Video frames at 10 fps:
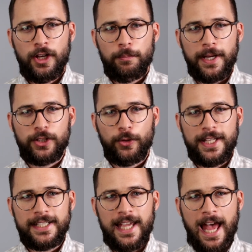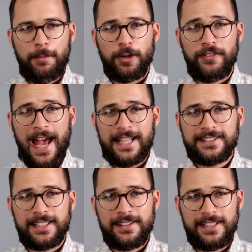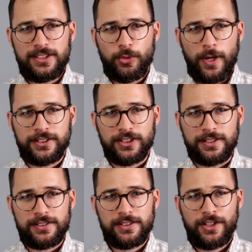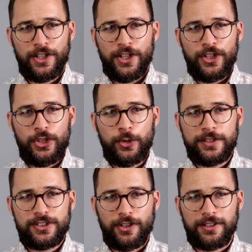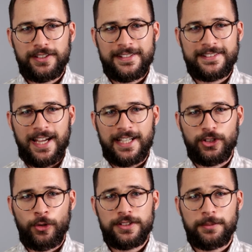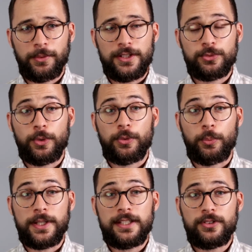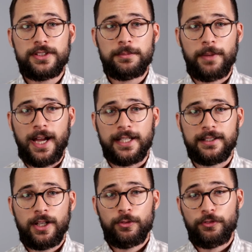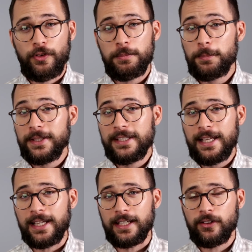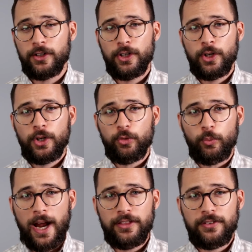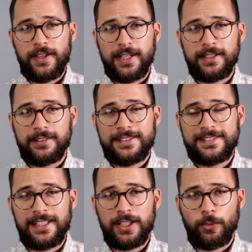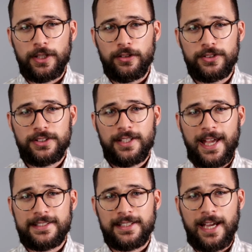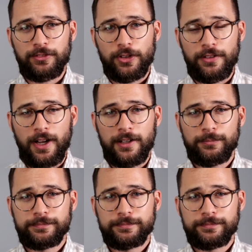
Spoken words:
By creating a habit of asking these questions, you can start to design your assemblies with reuse in mind from the beginning rather than seeing reuse as an afterthought.